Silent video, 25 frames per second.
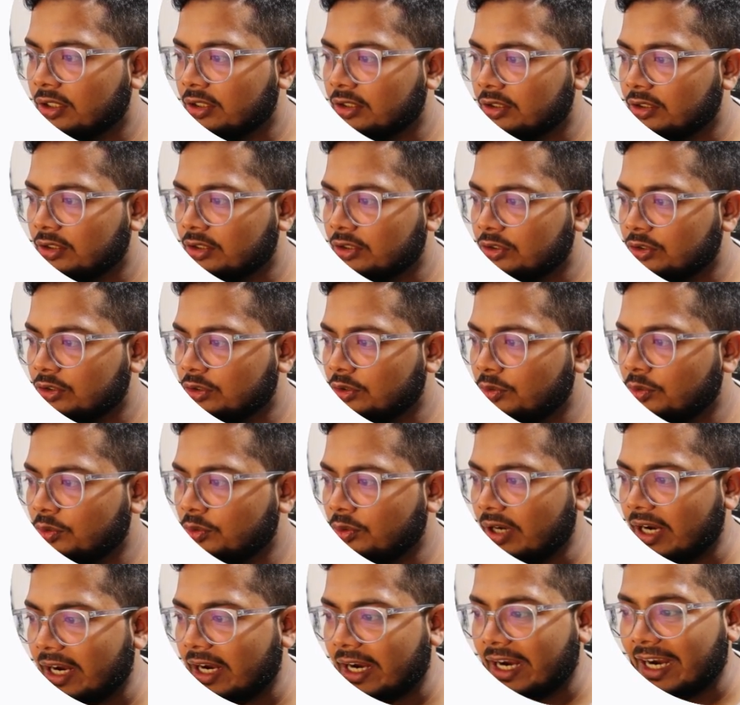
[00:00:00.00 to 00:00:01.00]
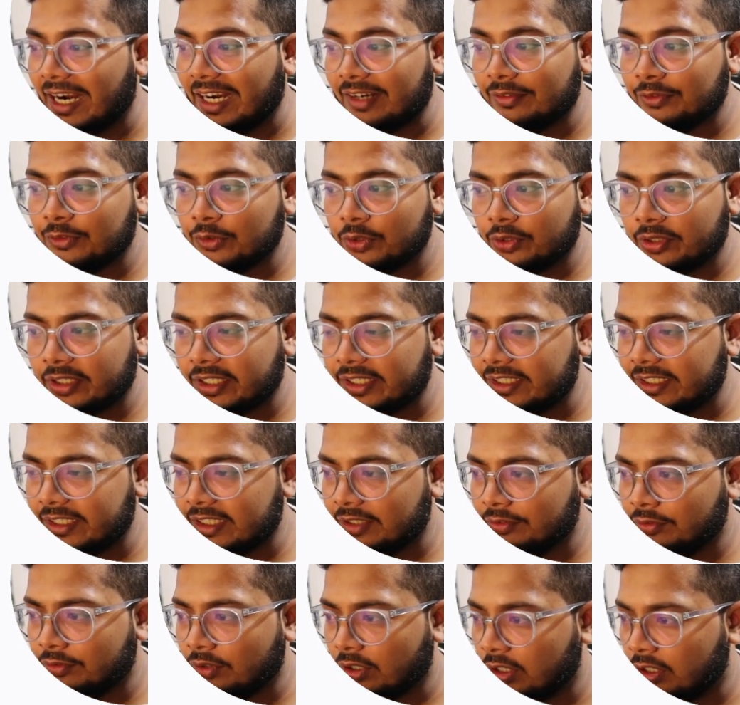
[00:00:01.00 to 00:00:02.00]
You have to create
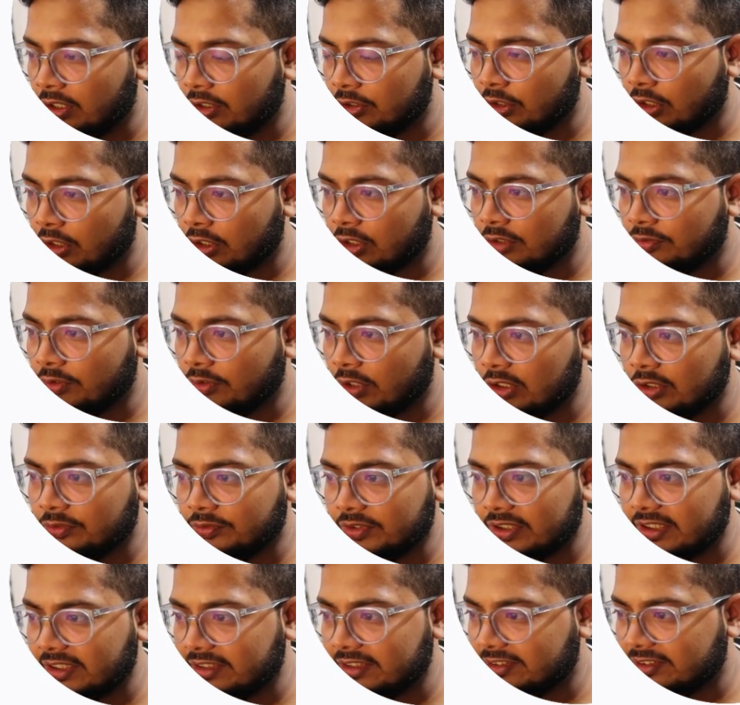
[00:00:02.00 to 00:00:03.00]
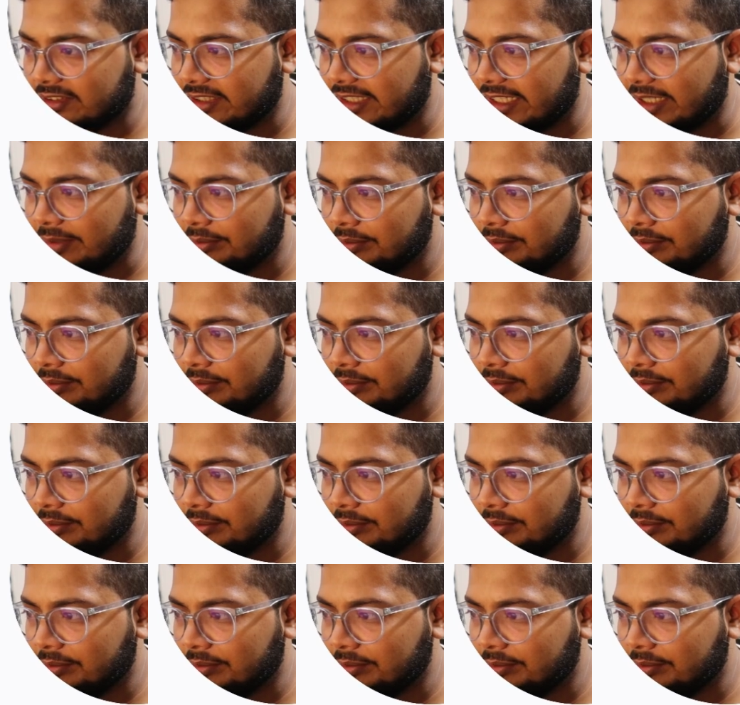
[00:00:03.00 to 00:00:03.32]
a Docker volume with this name,